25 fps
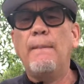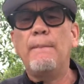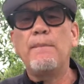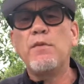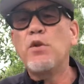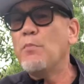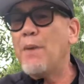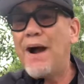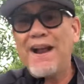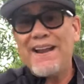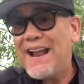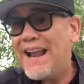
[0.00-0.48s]

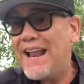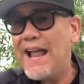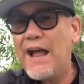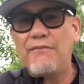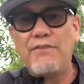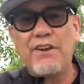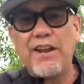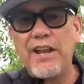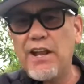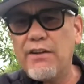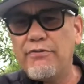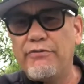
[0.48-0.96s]
You might not have
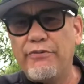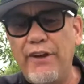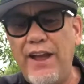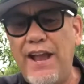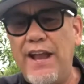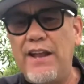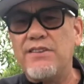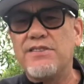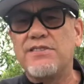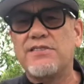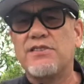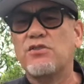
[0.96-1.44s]
any
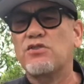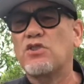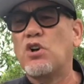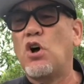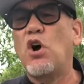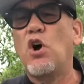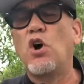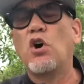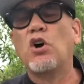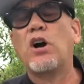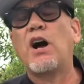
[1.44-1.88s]
events. There's all